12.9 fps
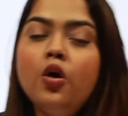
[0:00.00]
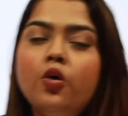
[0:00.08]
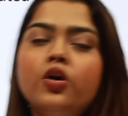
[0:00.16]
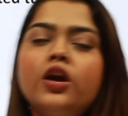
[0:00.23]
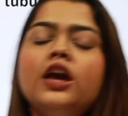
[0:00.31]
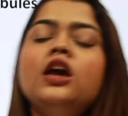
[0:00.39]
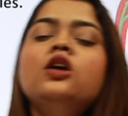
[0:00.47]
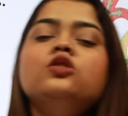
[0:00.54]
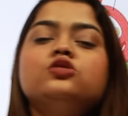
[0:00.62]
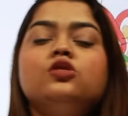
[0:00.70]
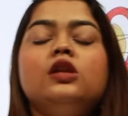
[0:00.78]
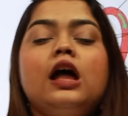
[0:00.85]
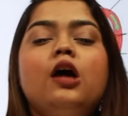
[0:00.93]
Okay,
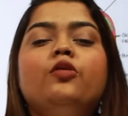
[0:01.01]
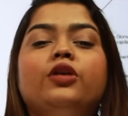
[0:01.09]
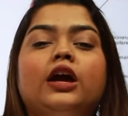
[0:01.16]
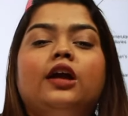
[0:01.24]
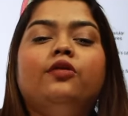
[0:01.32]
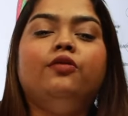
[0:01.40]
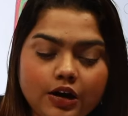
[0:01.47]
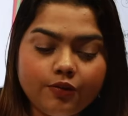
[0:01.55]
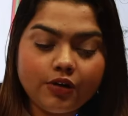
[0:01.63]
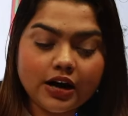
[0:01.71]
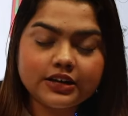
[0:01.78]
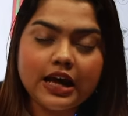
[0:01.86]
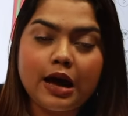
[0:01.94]
so now here
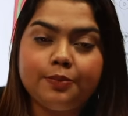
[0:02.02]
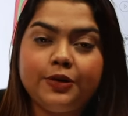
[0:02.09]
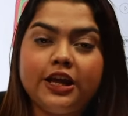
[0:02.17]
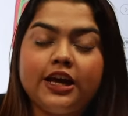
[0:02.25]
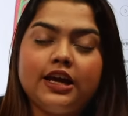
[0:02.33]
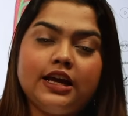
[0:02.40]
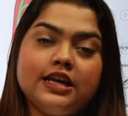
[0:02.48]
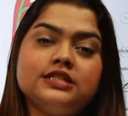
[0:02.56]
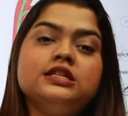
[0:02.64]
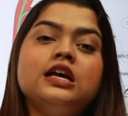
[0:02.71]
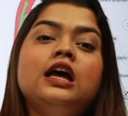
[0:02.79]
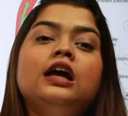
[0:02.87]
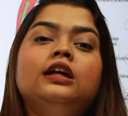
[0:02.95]
what happening is
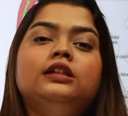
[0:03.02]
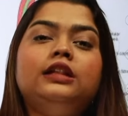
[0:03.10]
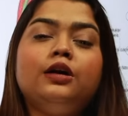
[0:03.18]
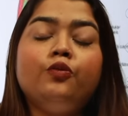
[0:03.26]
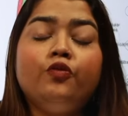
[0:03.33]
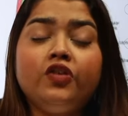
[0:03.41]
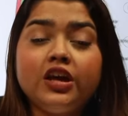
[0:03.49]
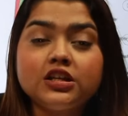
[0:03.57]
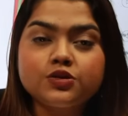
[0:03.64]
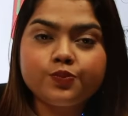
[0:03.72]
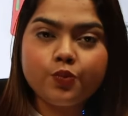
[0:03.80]
the waste